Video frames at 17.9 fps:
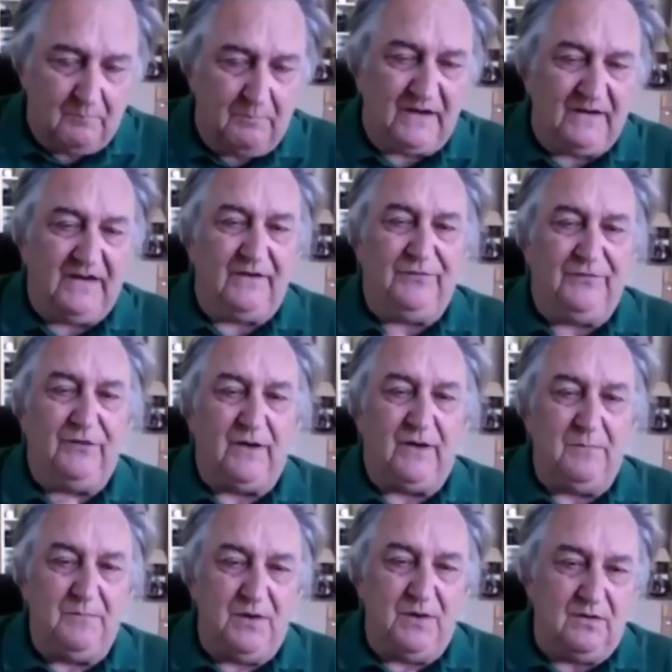But if
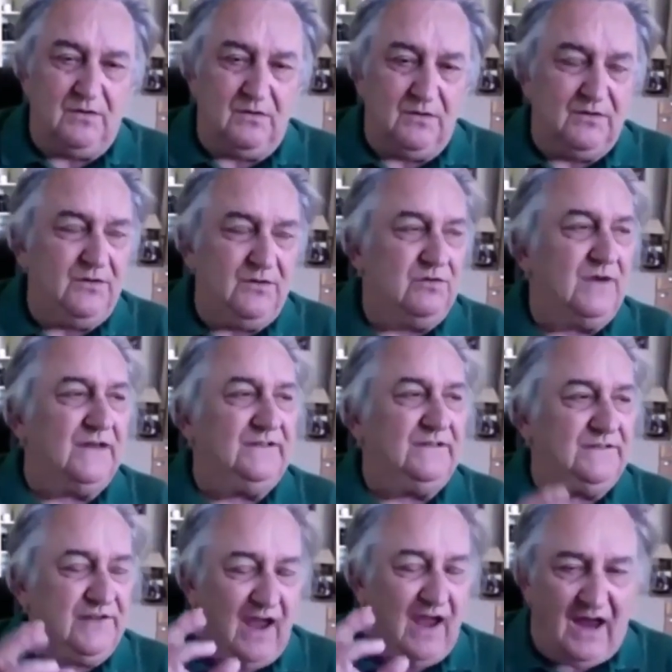you're immune, you
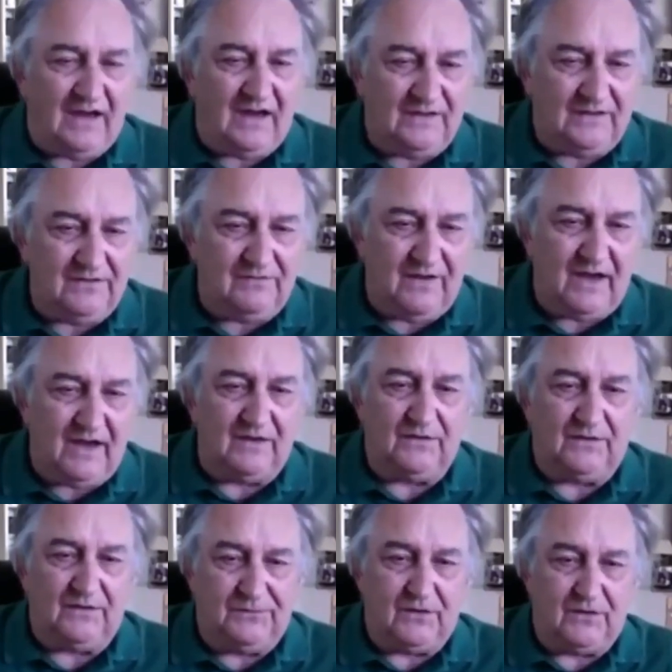attack the
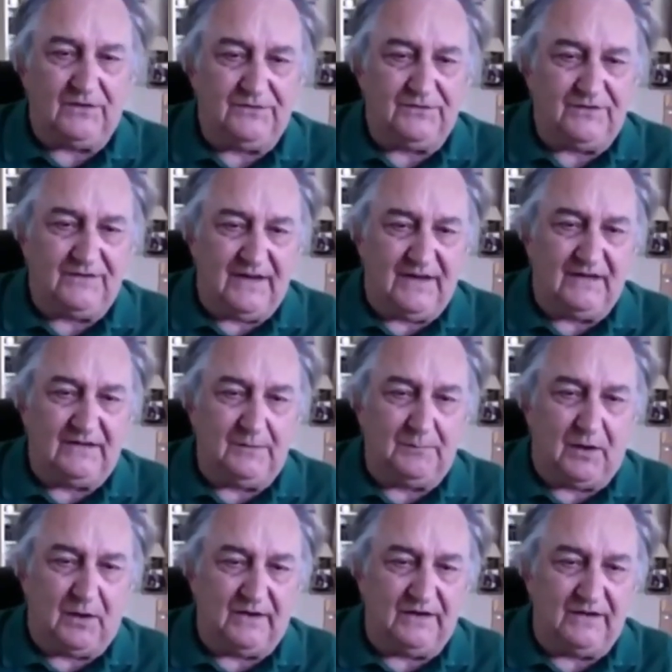virus first with
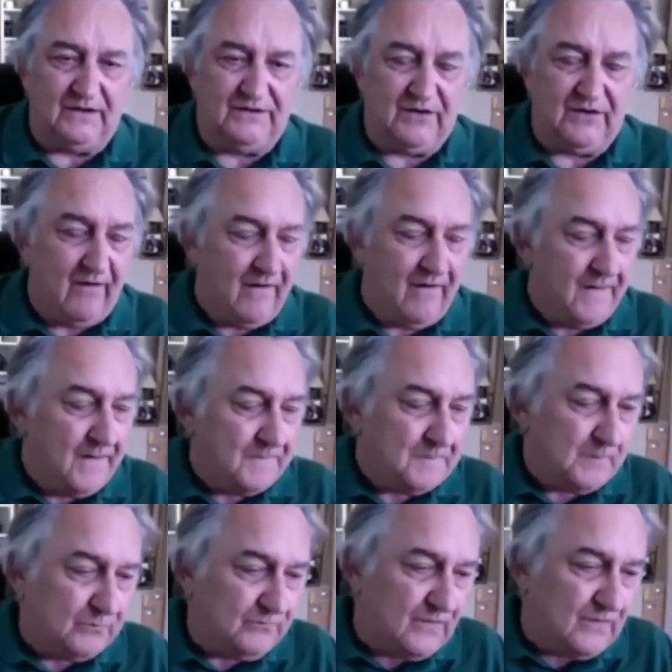antibodies,
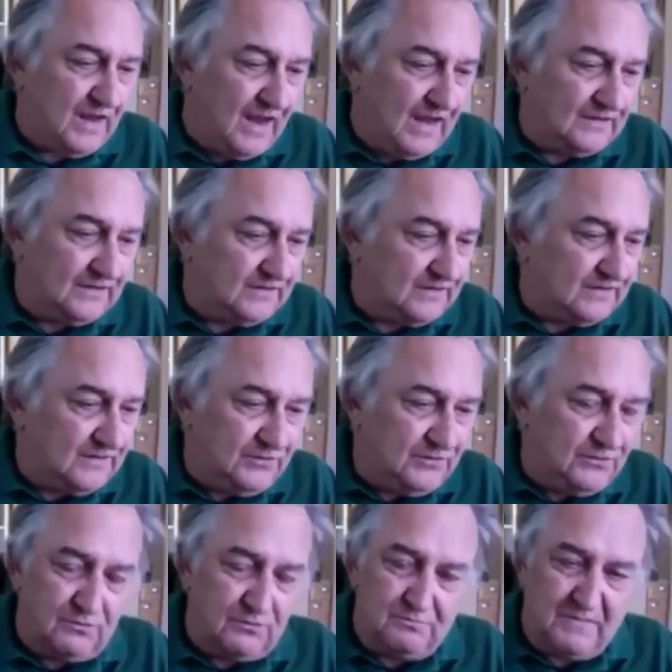and
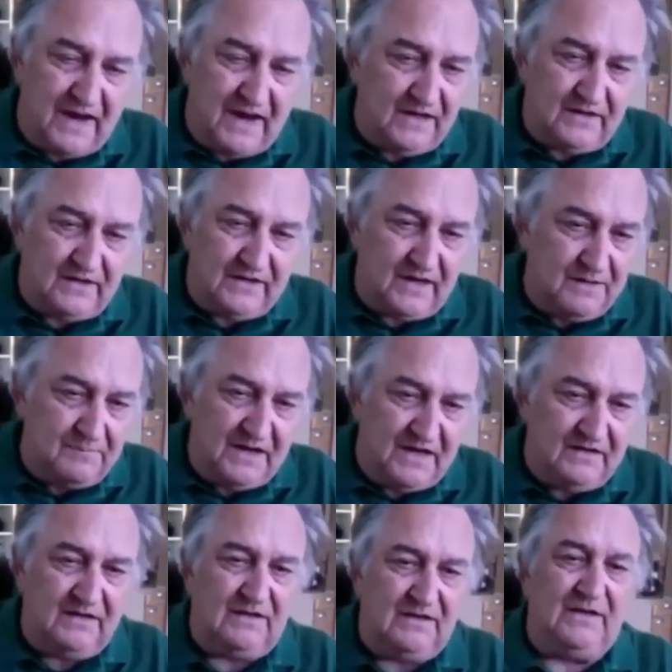you make
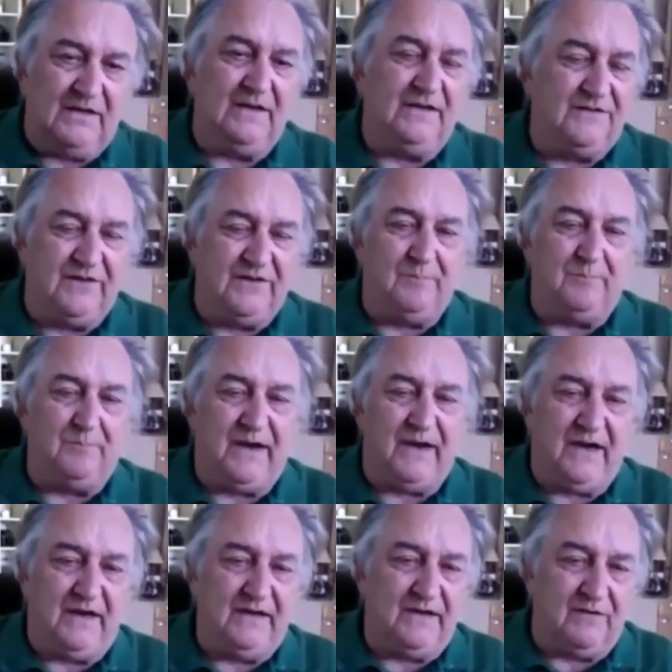immediately
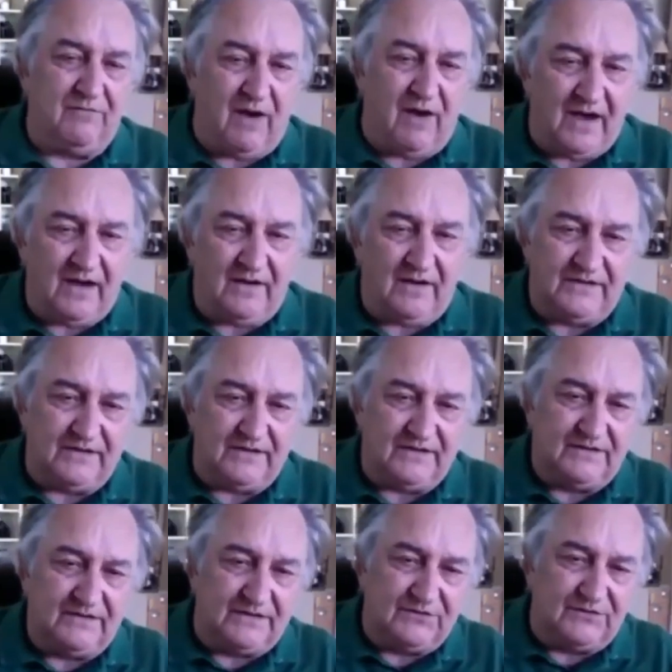debris, the virus
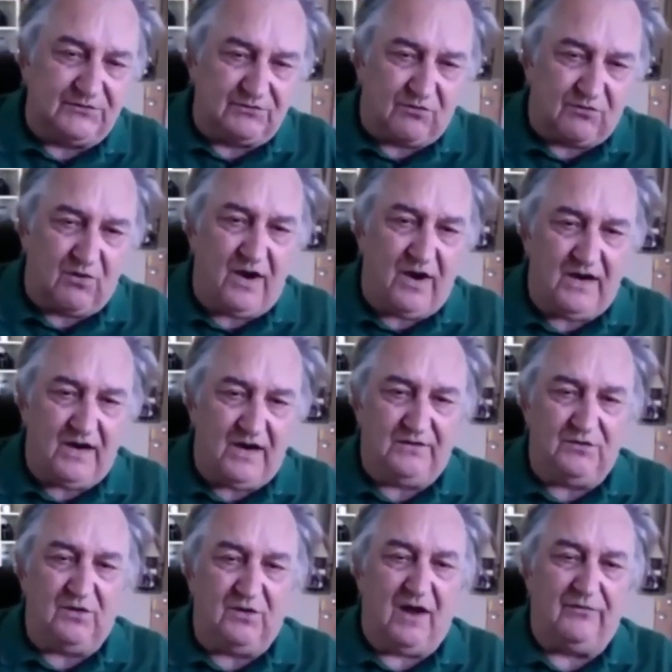is
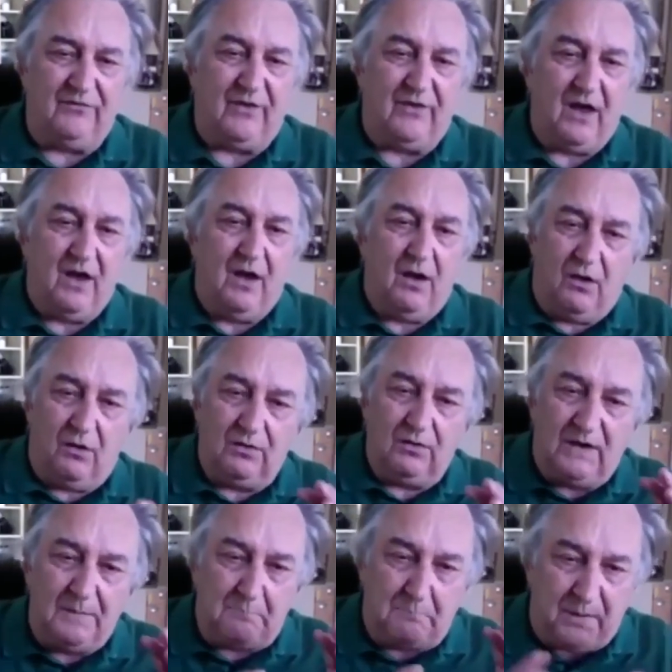destroyed, you have
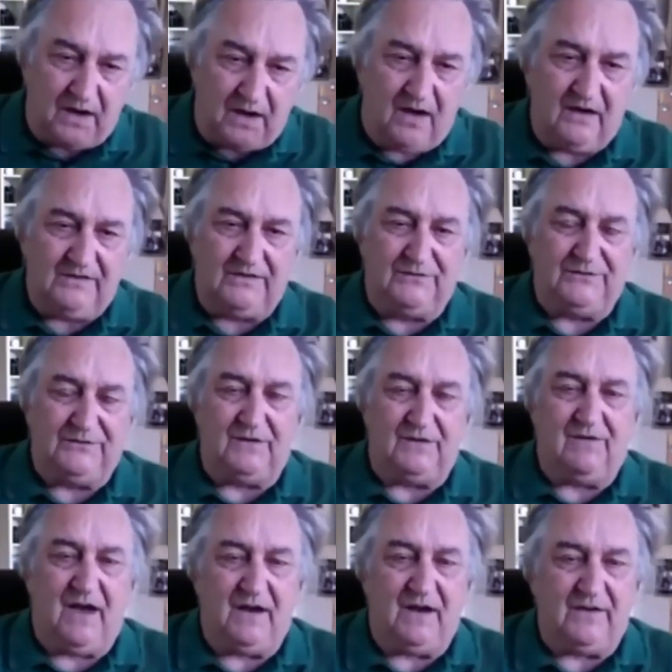only parts of
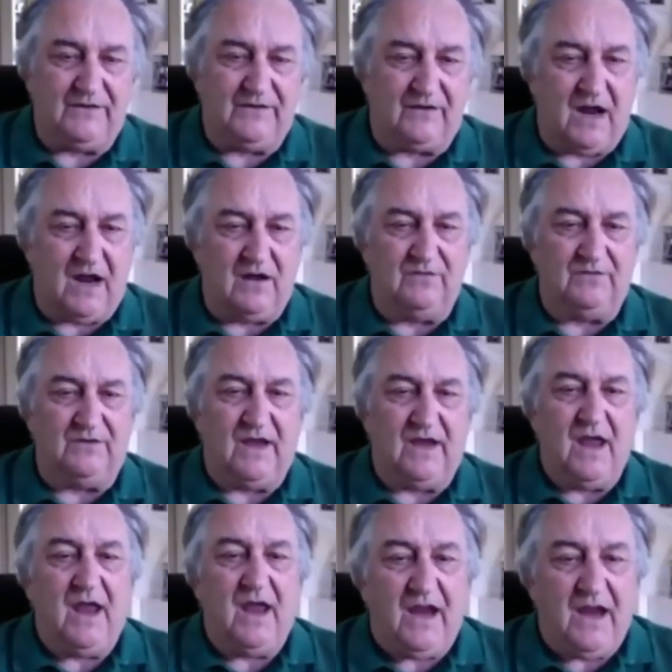the virus around
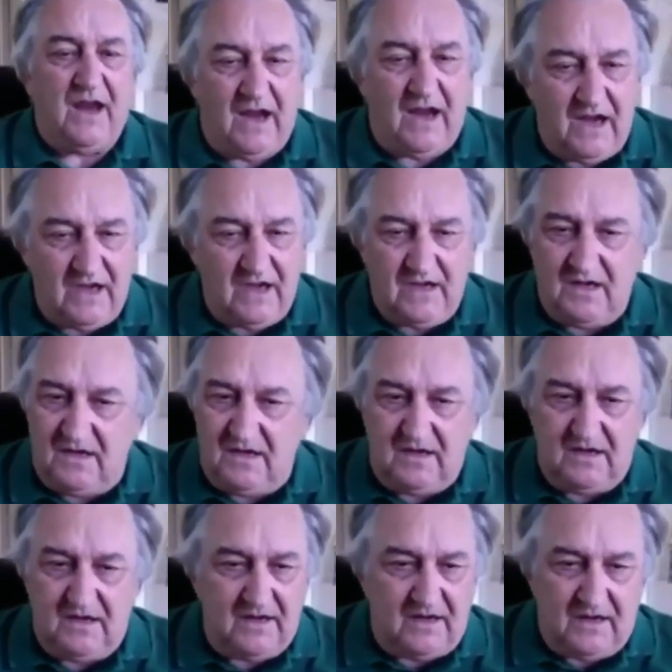
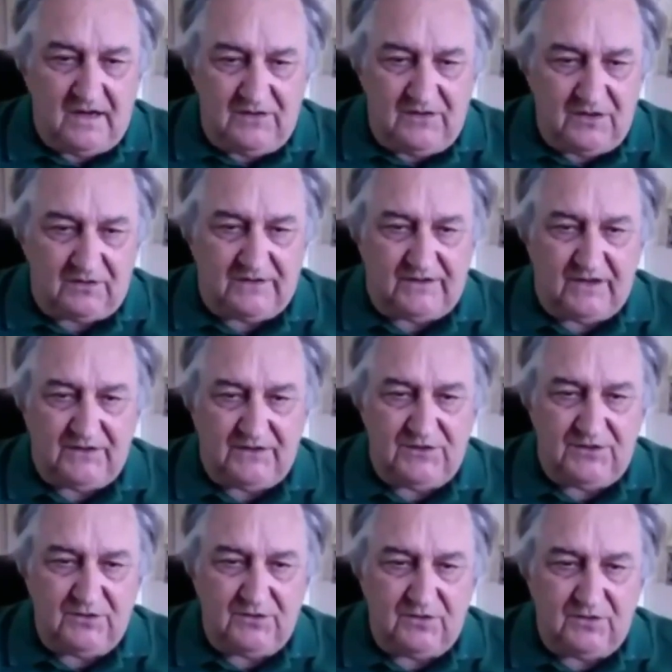in your
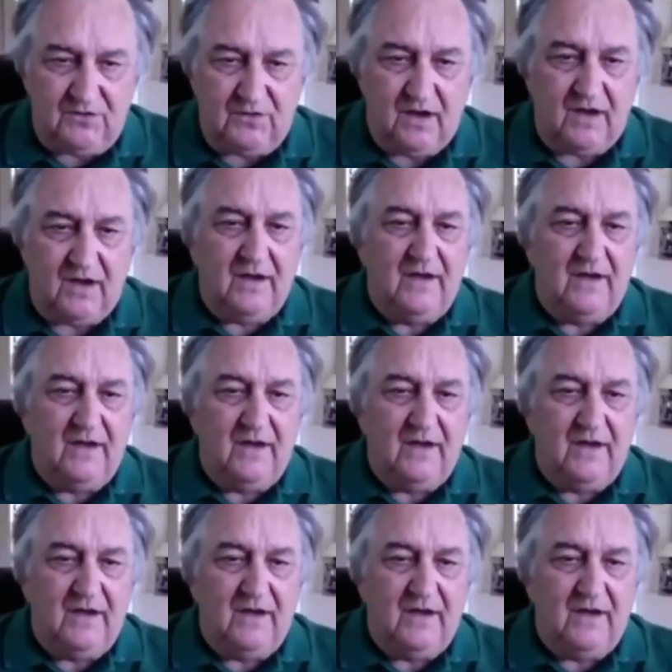tissue.